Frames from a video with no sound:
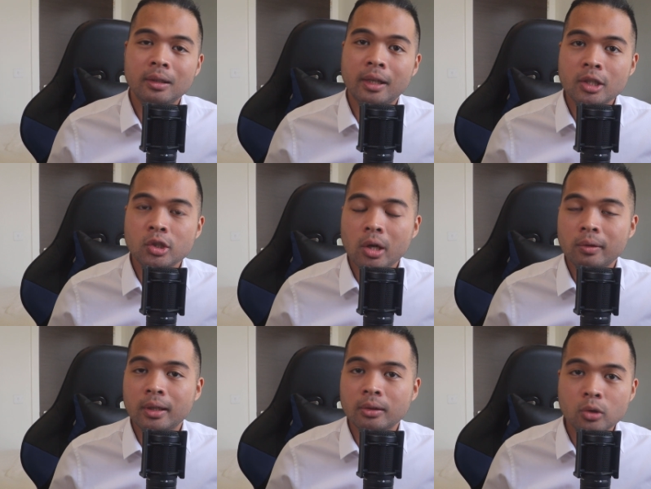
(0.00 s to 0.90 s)
like
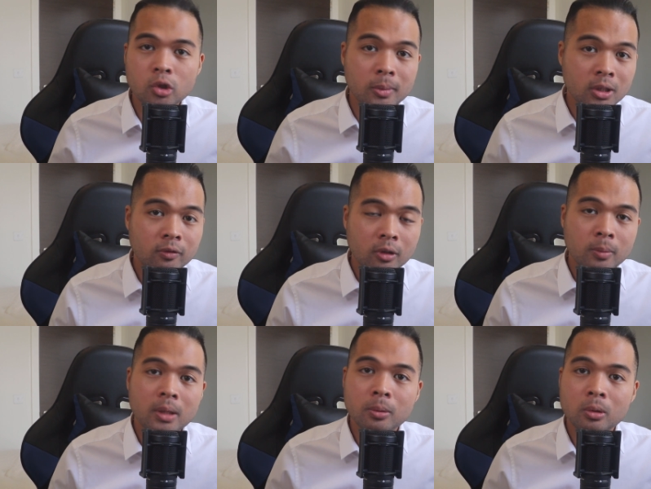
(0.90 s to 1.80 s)
sharing to specific
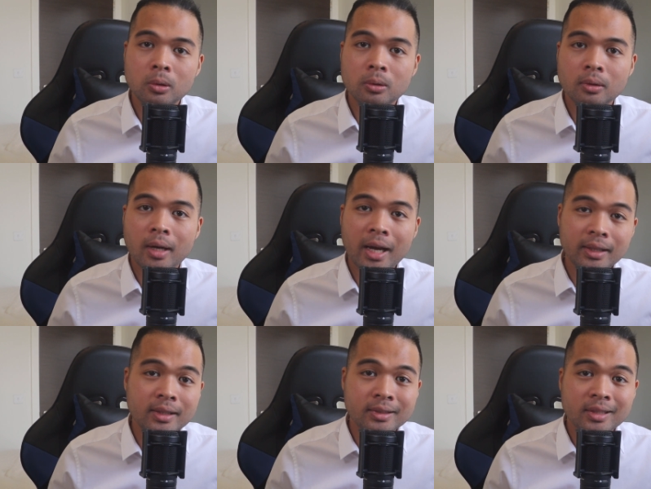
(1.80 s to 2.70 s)
people,
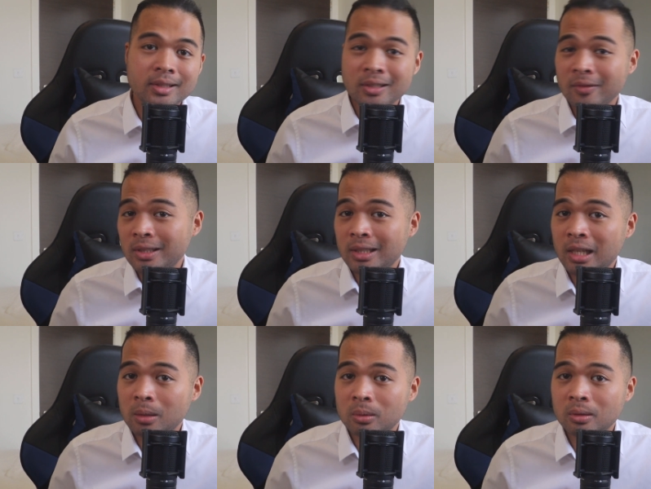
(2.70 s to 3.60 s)
adding sensitivity
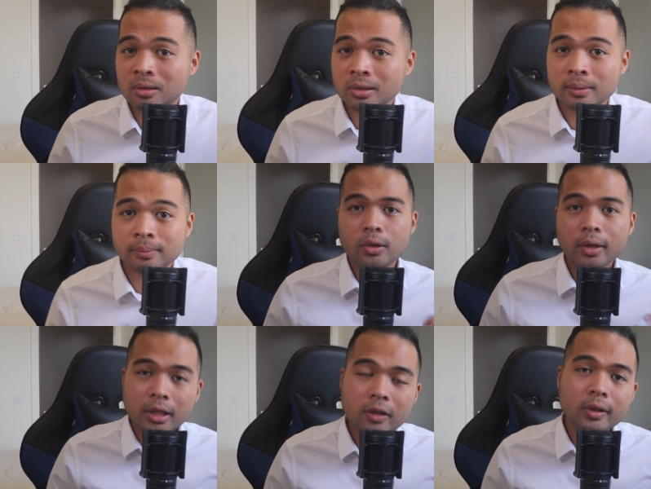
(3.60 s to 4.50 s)
labels. You
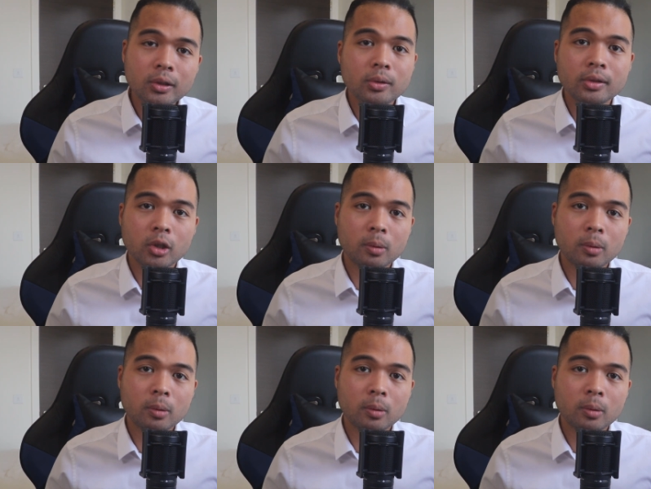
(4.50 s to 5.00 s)
can even use an